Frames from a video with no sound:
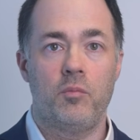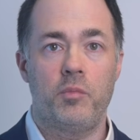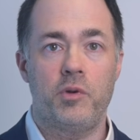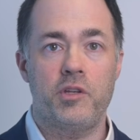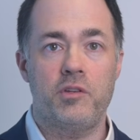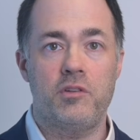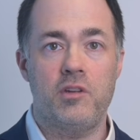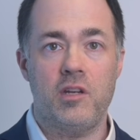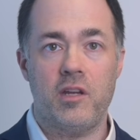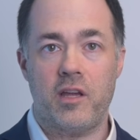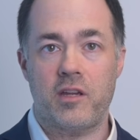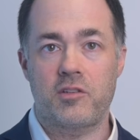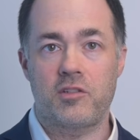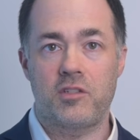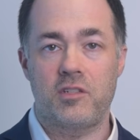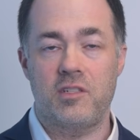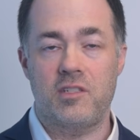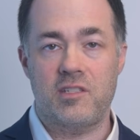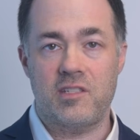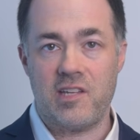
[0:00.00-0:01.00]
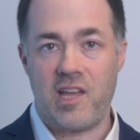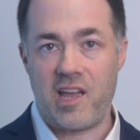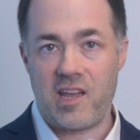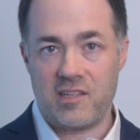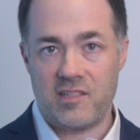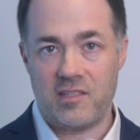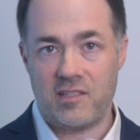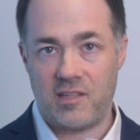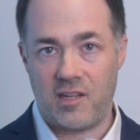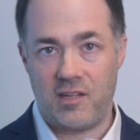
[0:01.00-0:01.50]
but you didn't actually
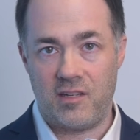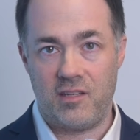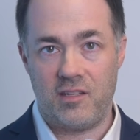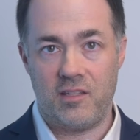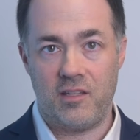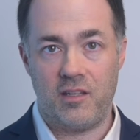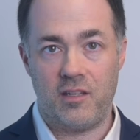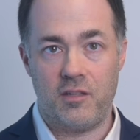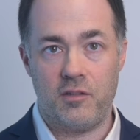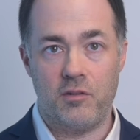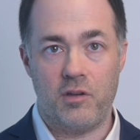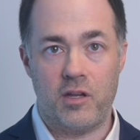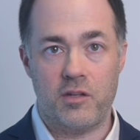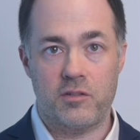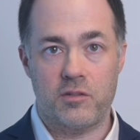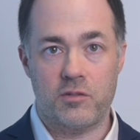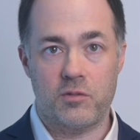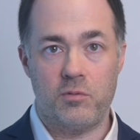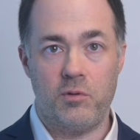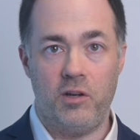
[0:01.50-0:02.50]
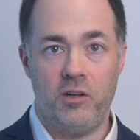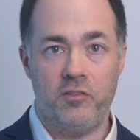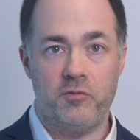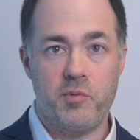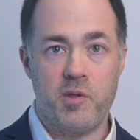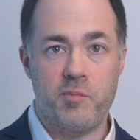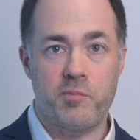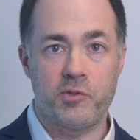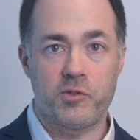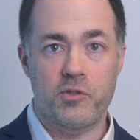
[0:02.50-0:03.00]
test anything. You got 12
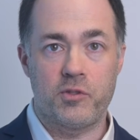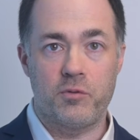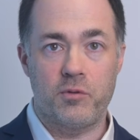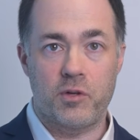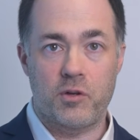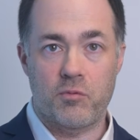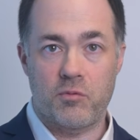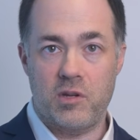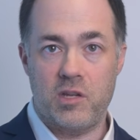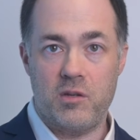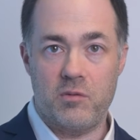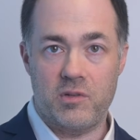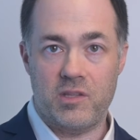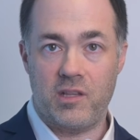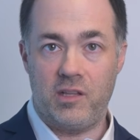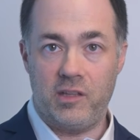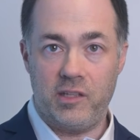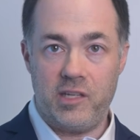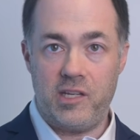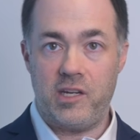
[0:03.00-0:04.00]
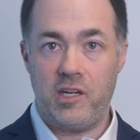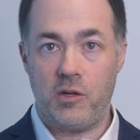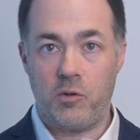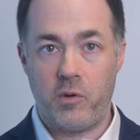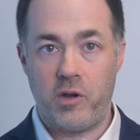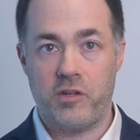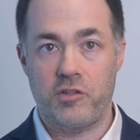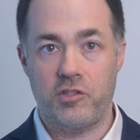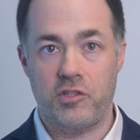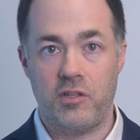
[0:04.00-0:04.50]
people to agree with a leading
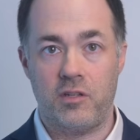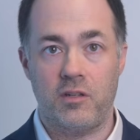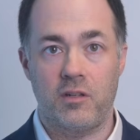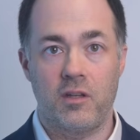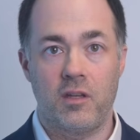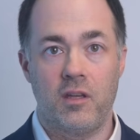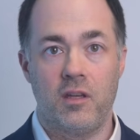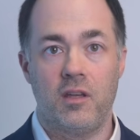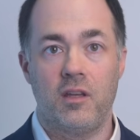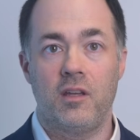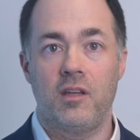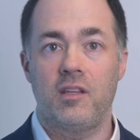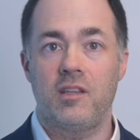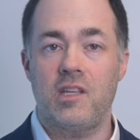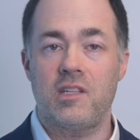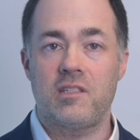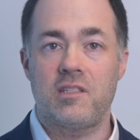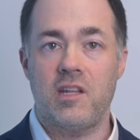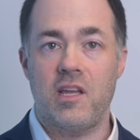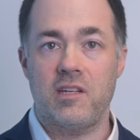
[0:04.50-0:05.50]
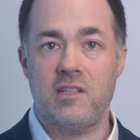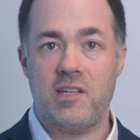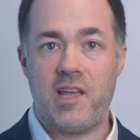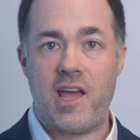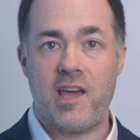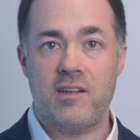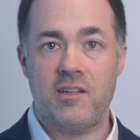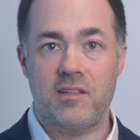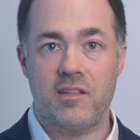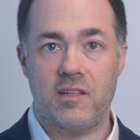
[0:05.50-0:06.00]
question. That's not
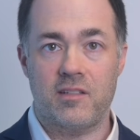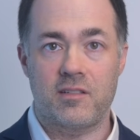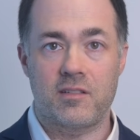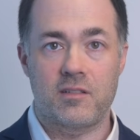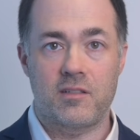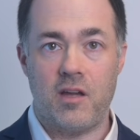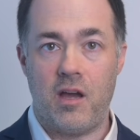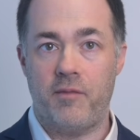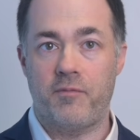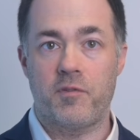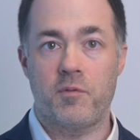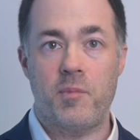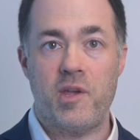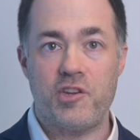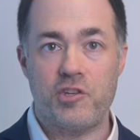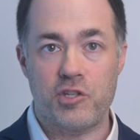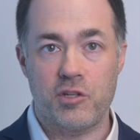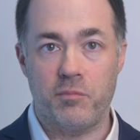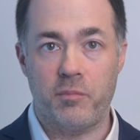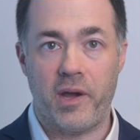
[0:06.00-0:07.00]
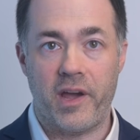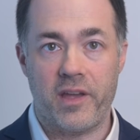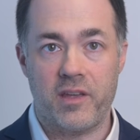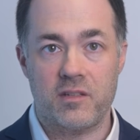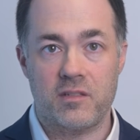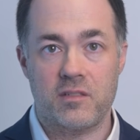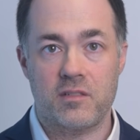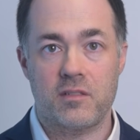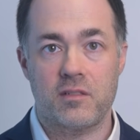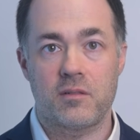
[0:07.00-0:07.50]
data, that's confirmation
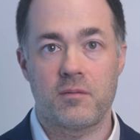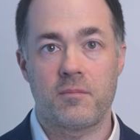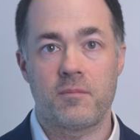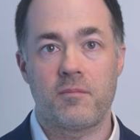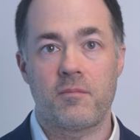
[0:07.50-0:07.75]
bias.